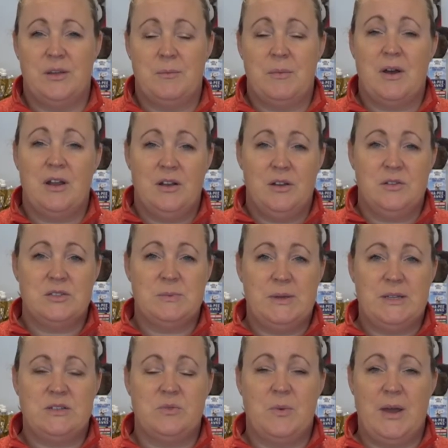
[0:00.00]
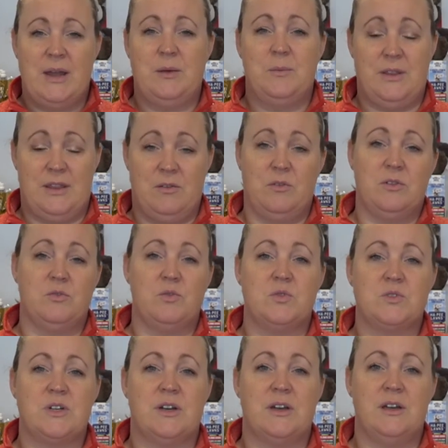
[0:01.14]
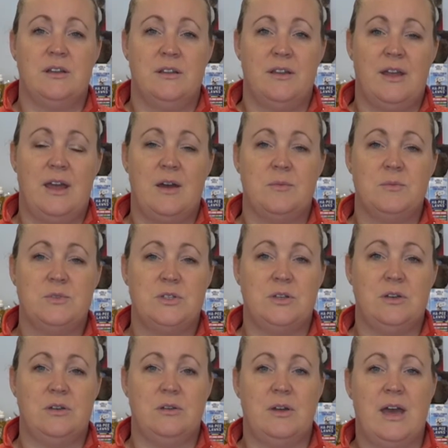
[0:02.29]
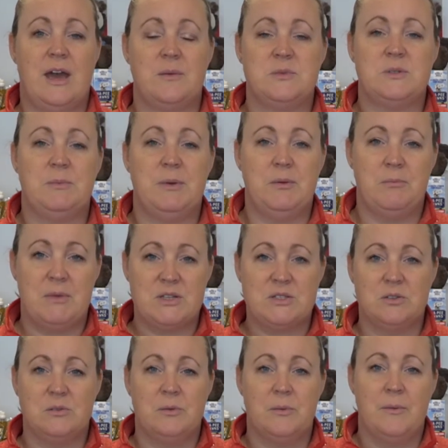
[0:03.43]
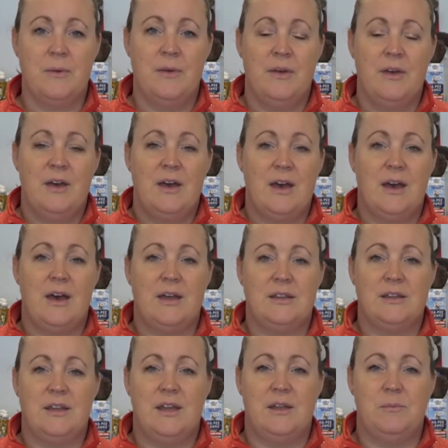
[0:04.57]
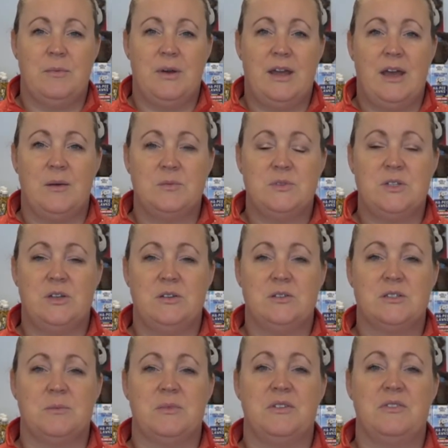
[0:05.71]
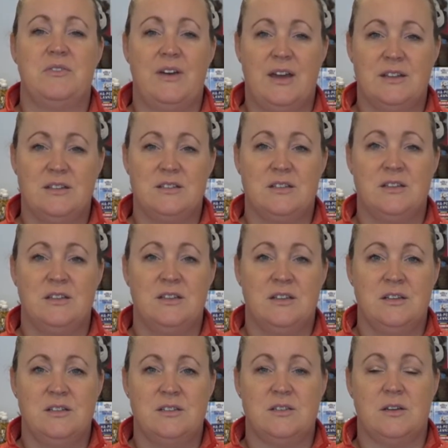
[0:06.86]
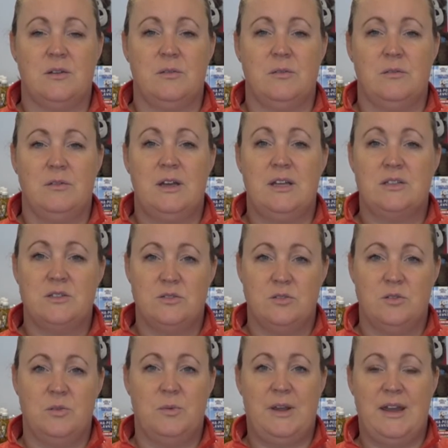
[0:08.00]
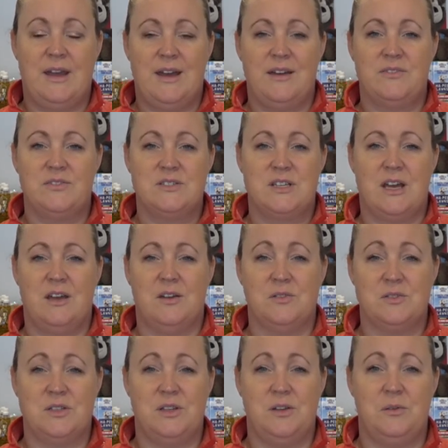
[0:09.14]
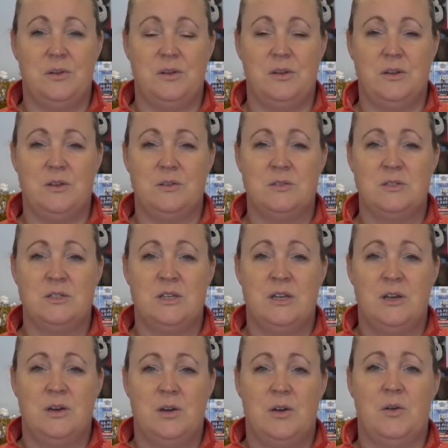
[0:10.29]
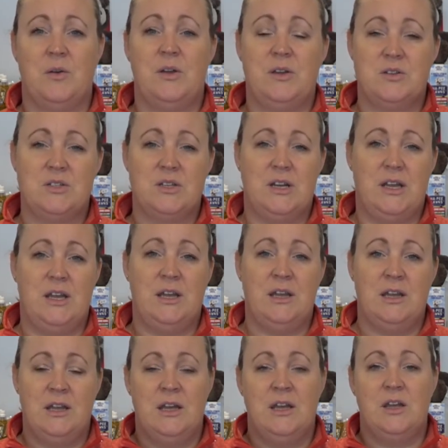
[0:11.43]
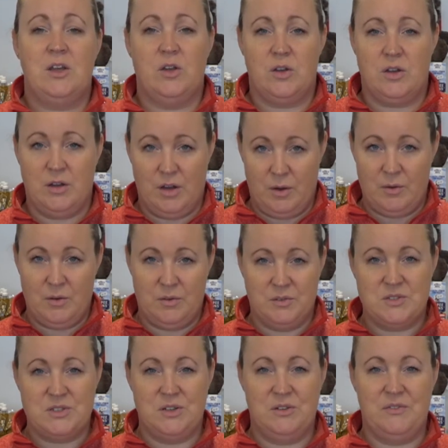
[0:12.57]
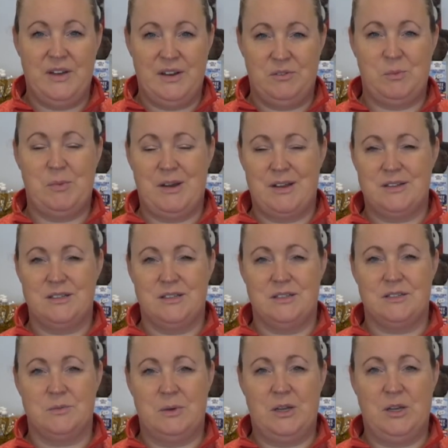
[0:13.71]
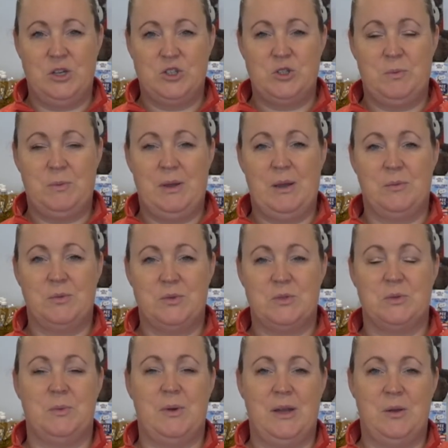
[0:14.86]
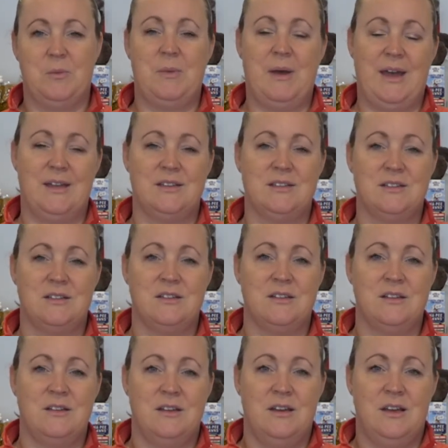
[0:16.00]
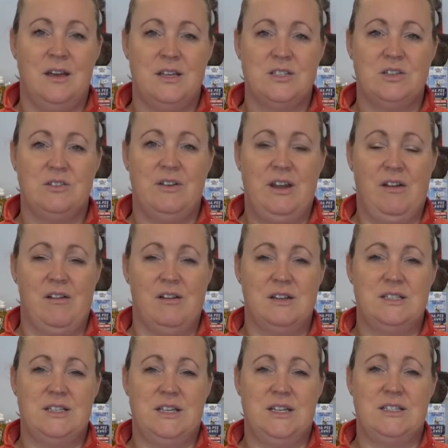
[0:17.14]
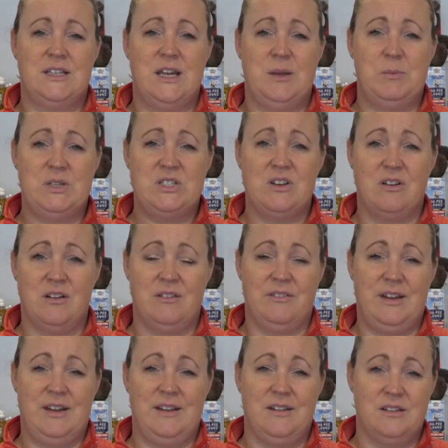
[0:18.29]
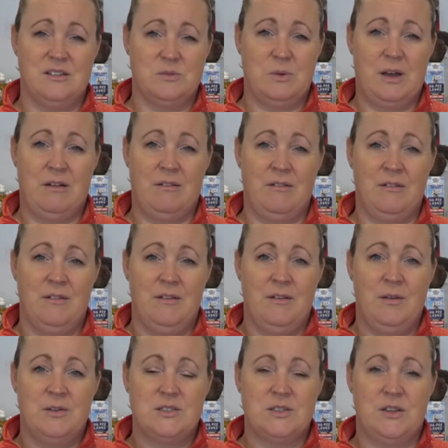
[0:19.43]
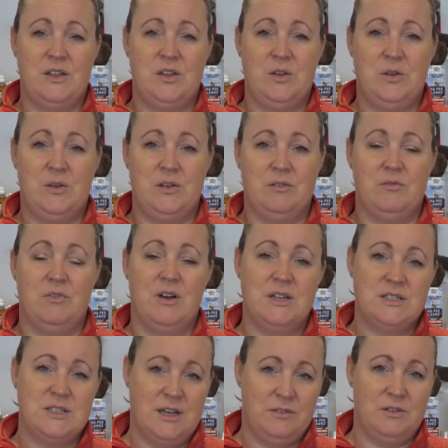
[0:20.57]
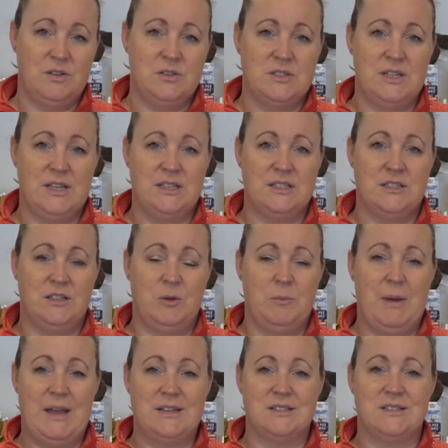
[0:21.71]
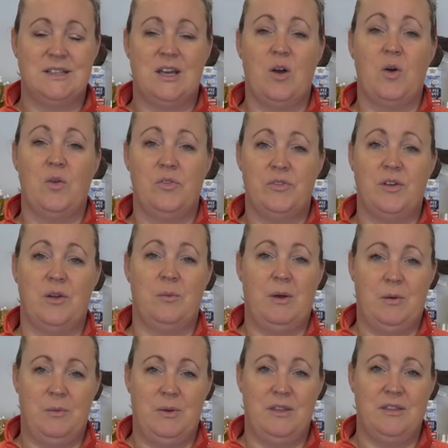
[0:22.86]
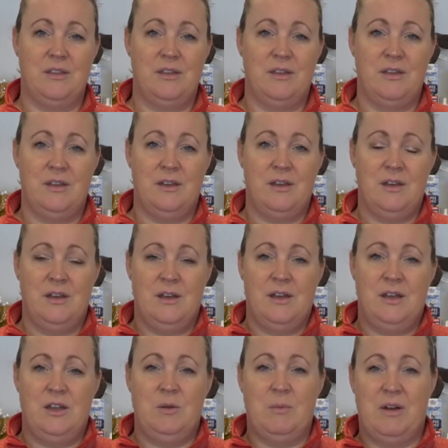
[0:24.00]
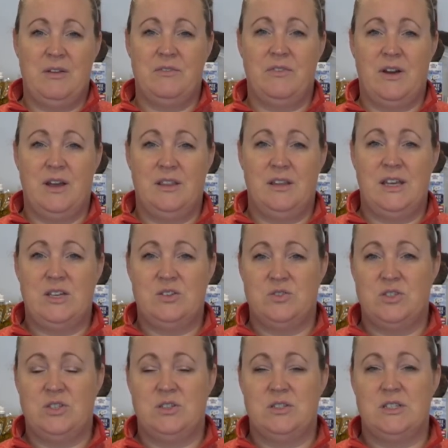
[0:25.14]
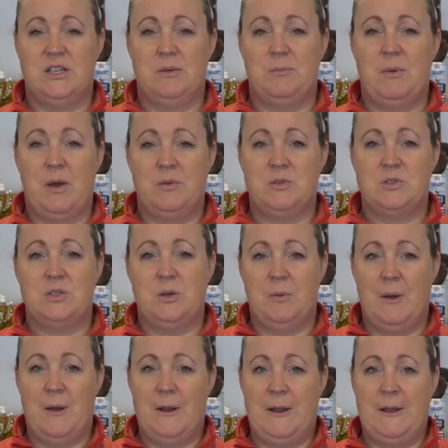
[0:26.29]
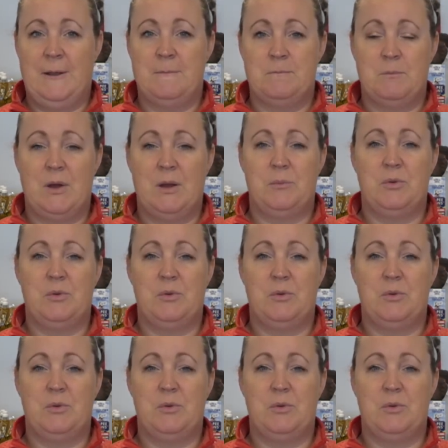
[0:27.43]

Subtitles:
might lose a bit of weight when they're on the raw diet. It helps to build muscle, and it might help to lose some of the fat. So in store we have scales that you can use, or usually you can go along to your veterinary practice where you should be able to weigh your pet. It's a great idea to keep a diary as well, so that you can write down those things that your pet doesn't get on so well with. You might find that introducing a bone too early might put